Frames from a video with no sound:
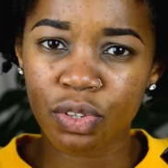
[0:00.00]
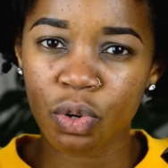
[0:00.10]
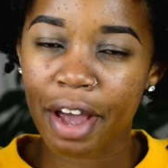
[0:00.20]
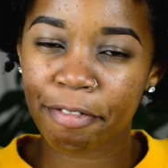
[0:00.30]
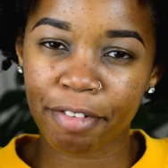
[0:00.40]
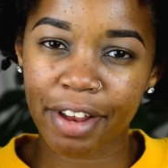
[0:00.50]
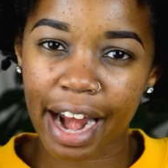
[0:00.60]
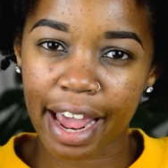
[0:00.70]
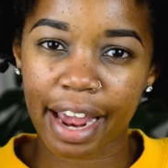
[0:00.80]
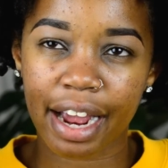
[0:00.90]
so I feel
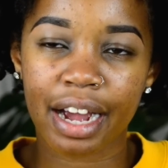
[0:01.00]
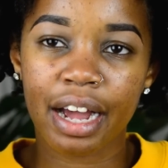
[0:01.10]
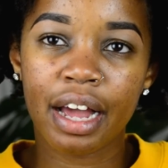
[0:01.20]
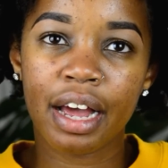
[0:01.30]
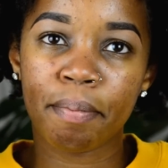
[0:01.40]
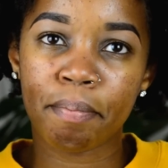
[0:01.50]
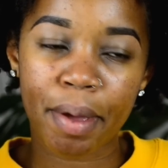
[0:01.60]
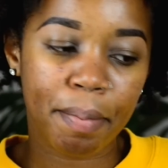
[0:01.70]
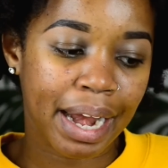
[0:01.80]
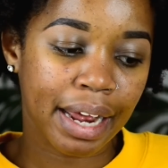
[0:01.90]
like
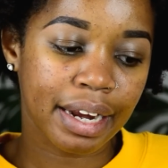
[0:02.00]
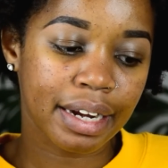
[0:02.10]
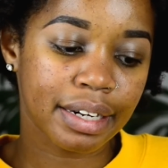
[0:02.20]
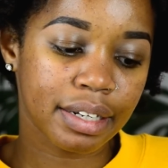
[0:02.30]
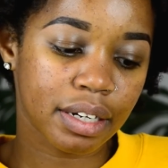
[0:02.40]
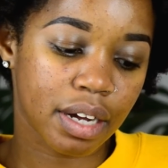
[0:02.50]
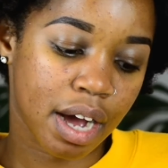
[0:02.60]
Maybelline,